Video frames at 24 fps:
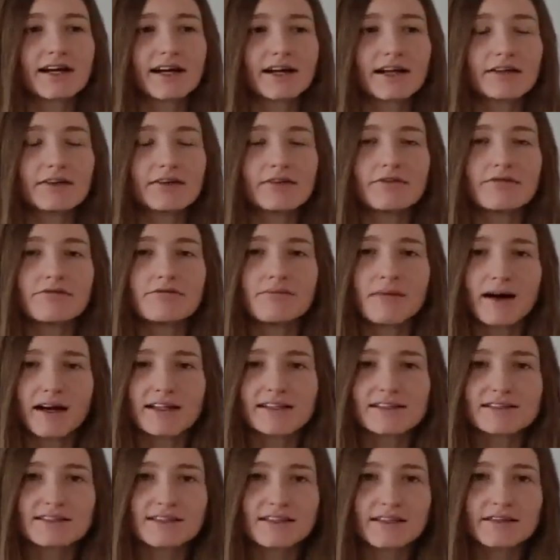kind of
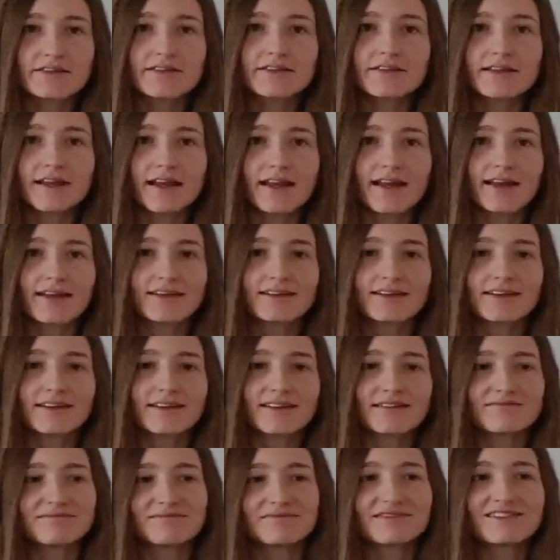mindset
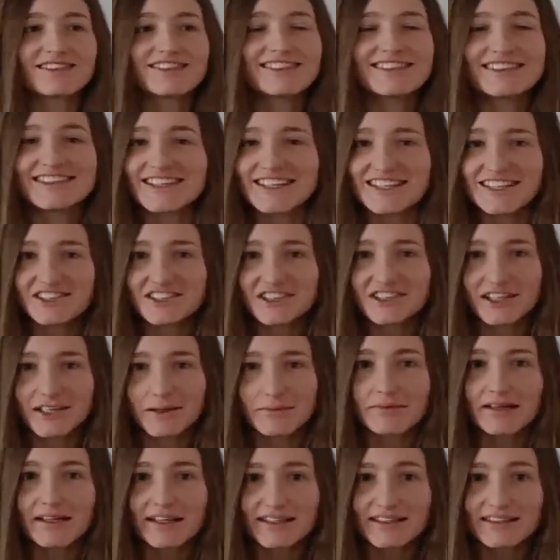and teaching
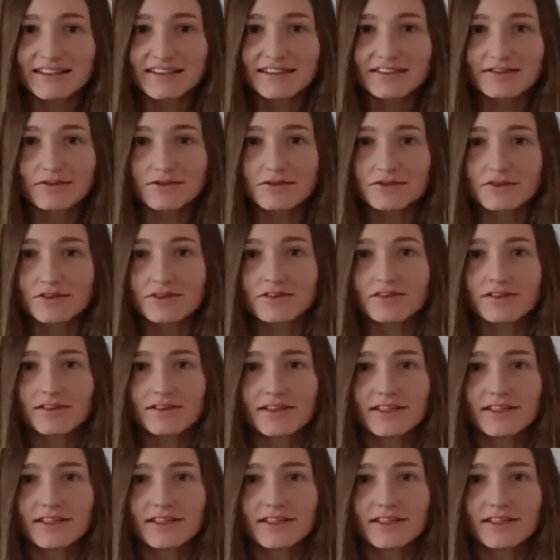abilities also,